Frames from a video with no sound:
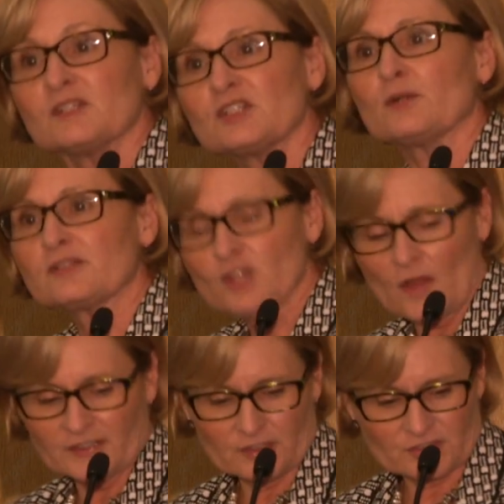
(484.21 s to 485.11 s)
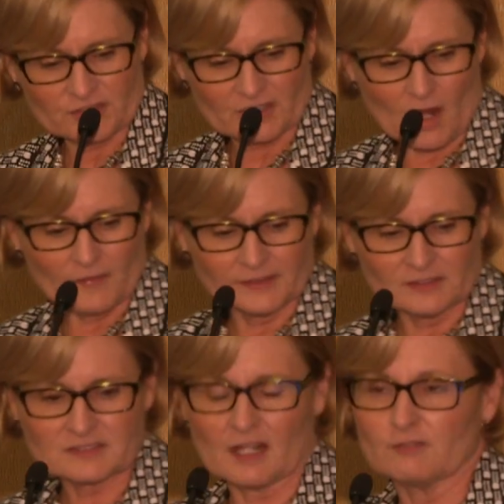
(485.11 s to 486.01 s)
And calling
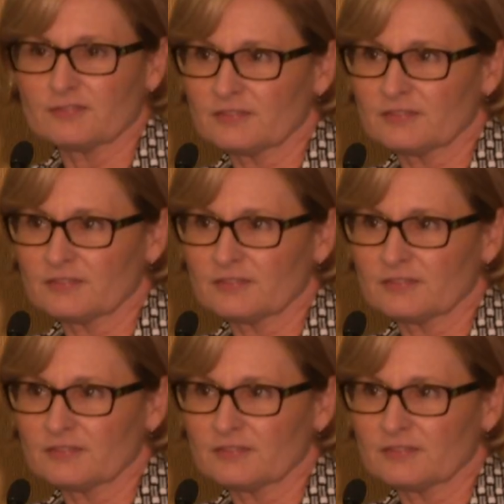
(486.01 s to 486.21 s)
yourself